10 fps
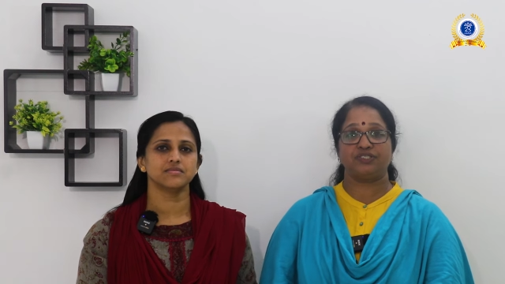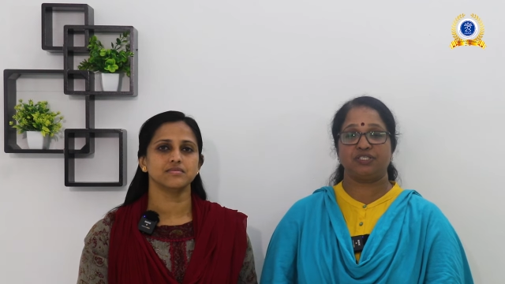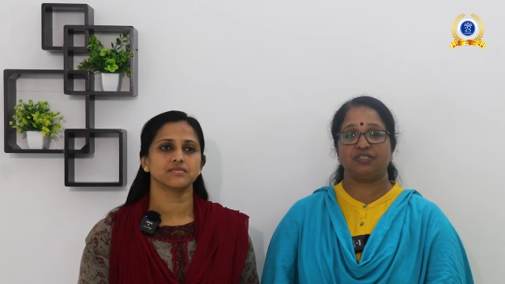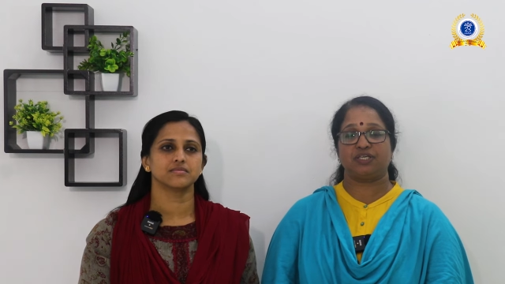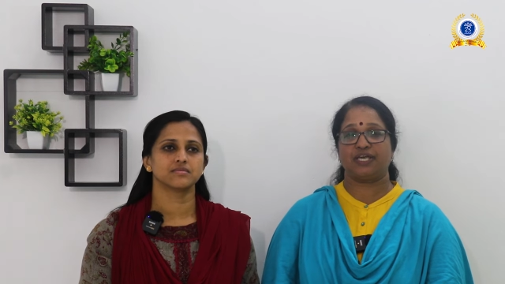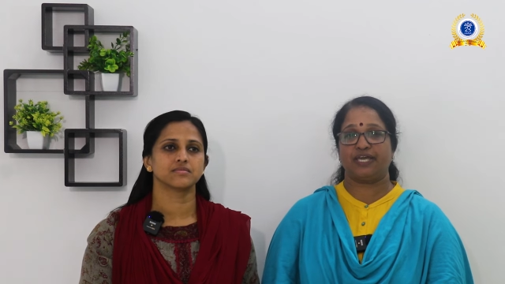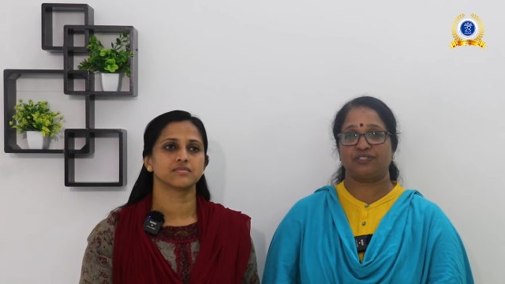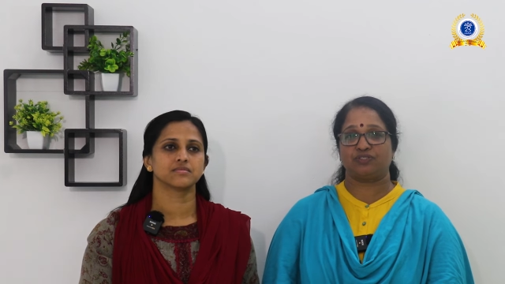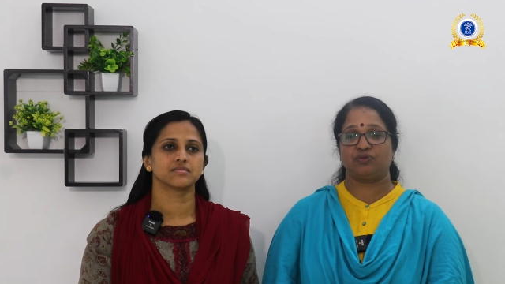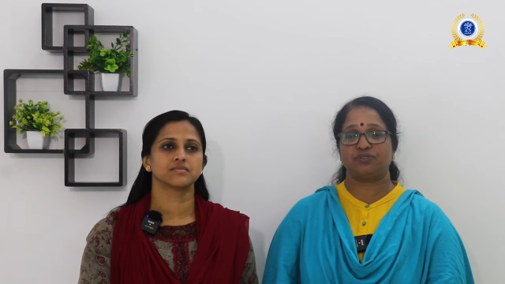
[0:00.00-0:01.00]
Speaker 1: writing the
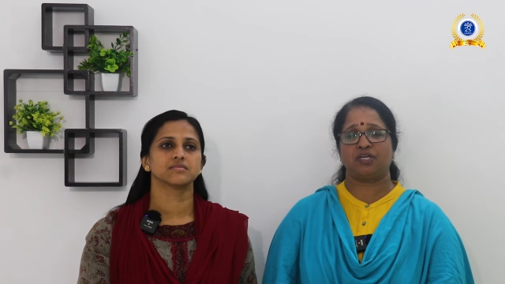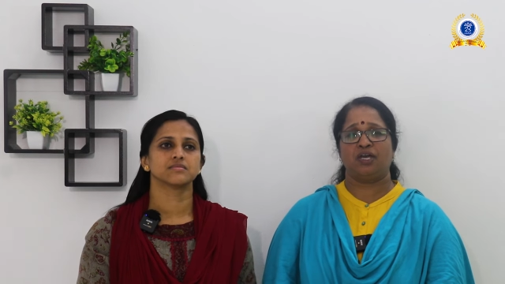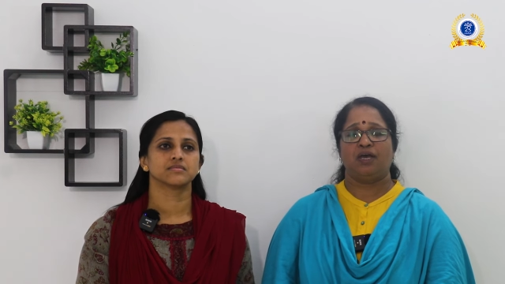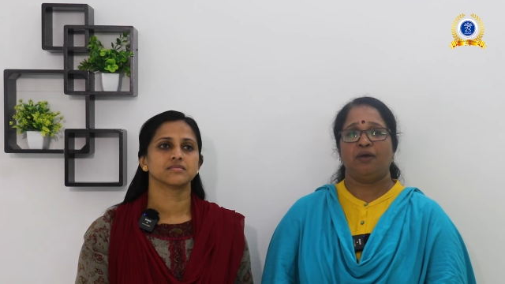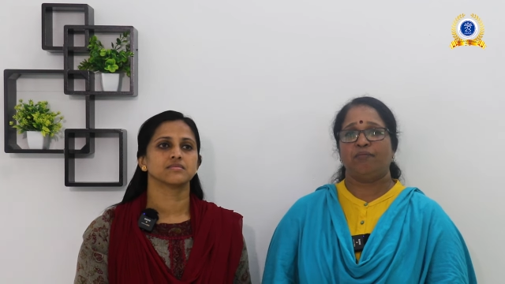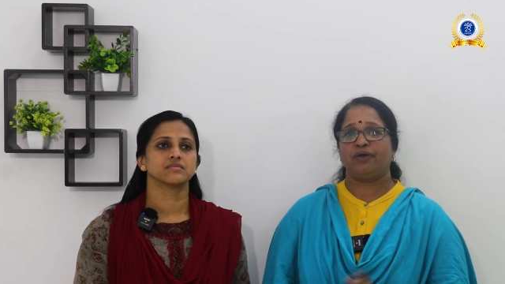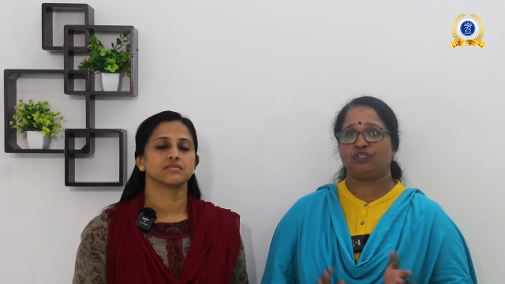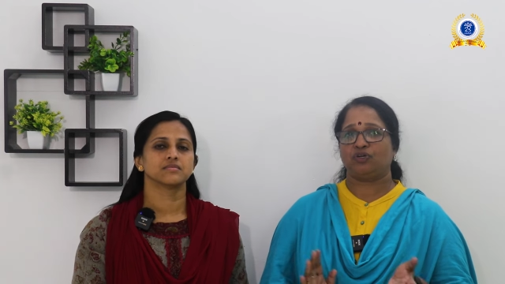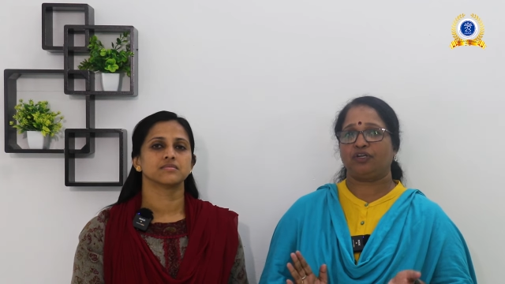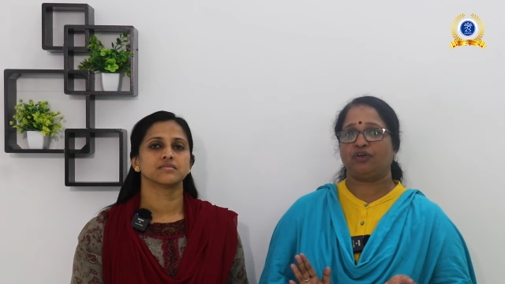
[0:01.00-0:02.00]
case notes.
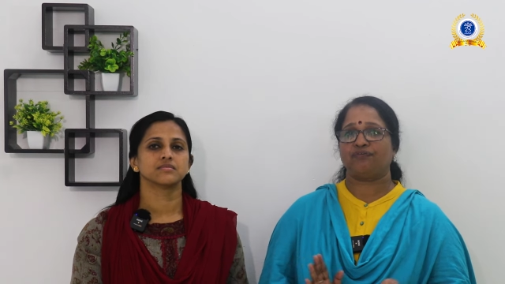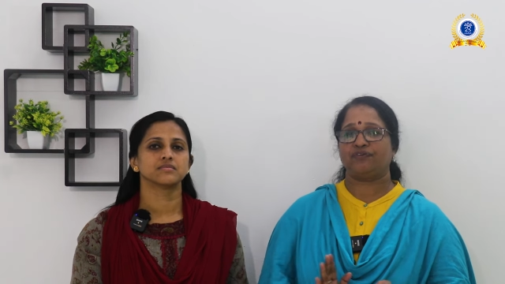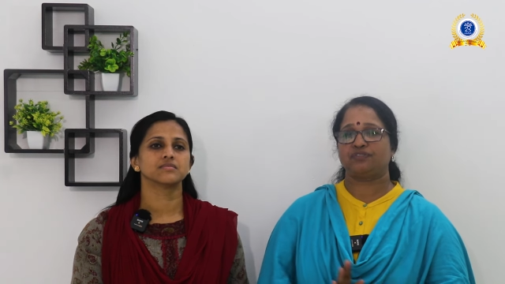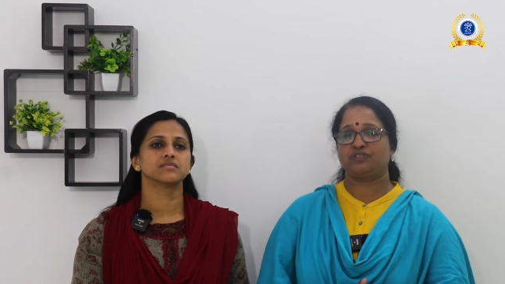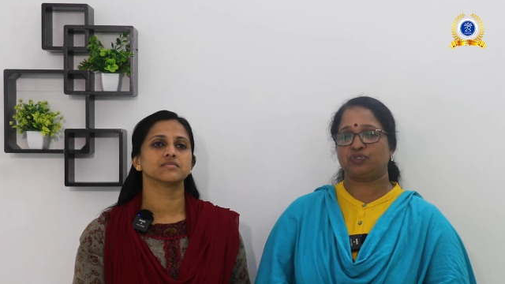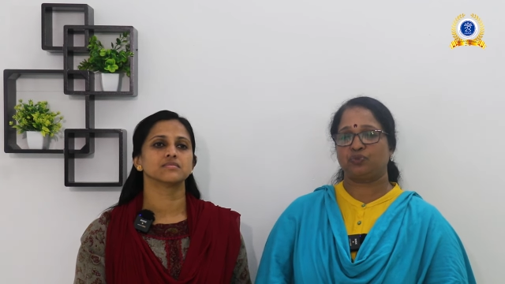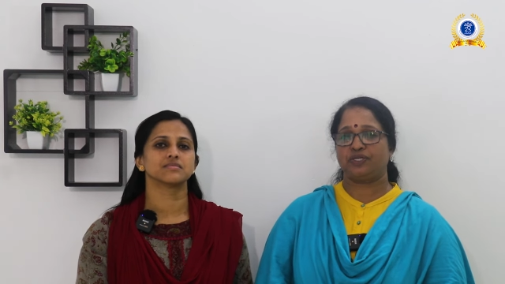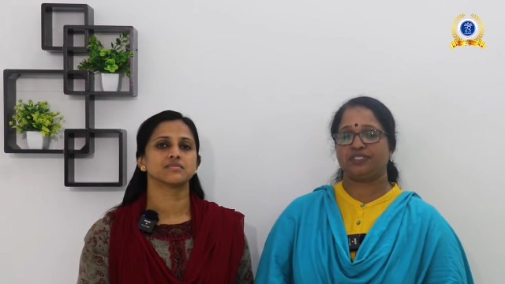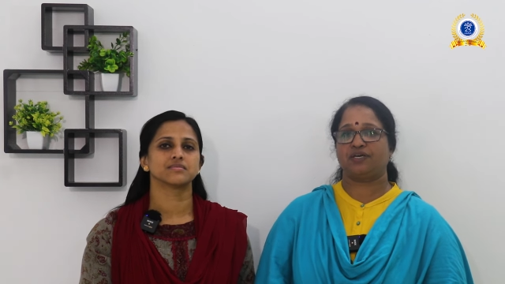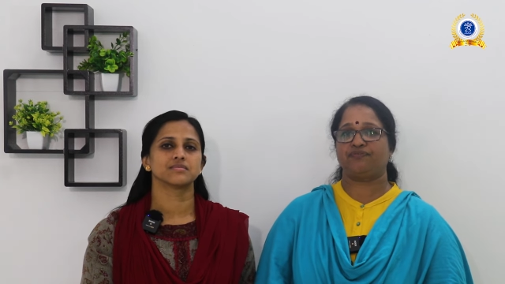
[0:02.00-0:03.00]
Majority of your
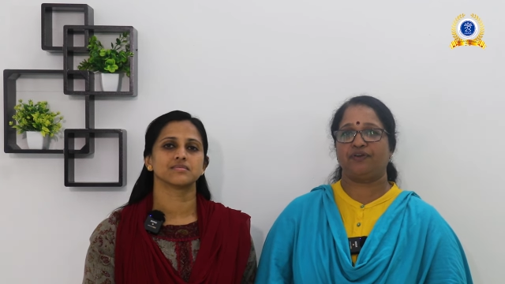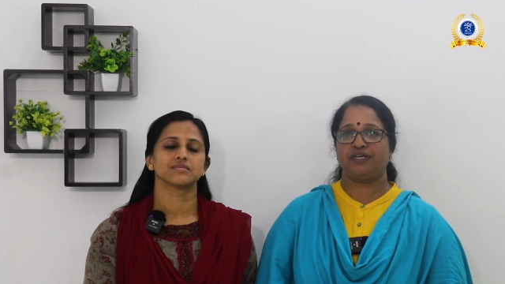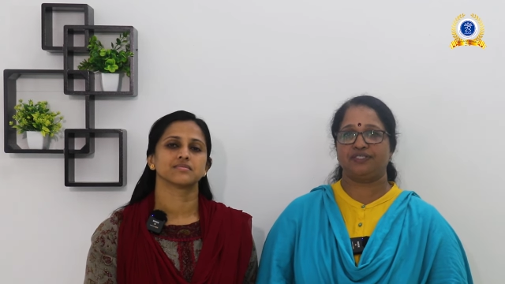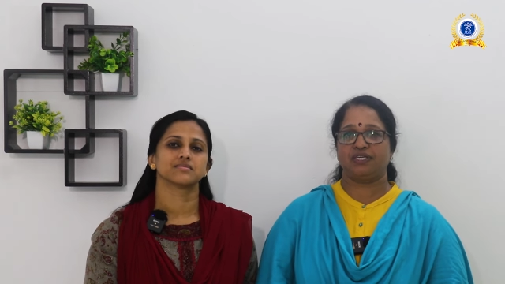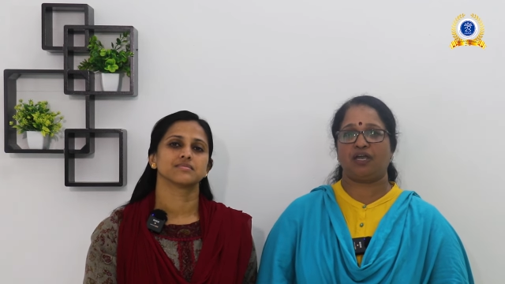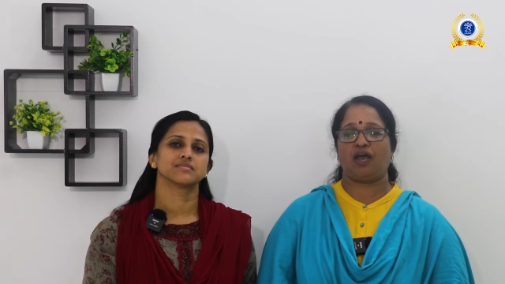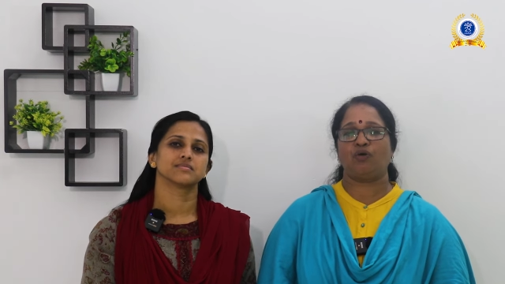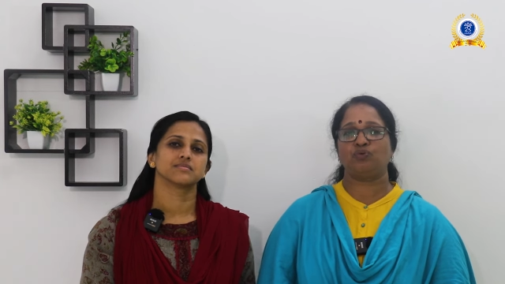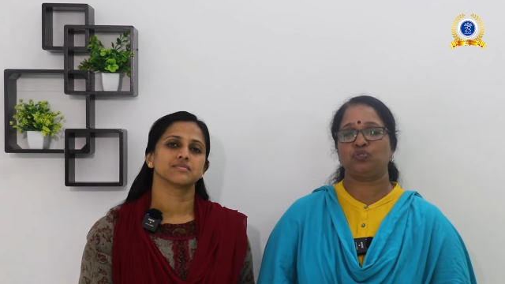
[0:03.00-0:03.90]
students are facing how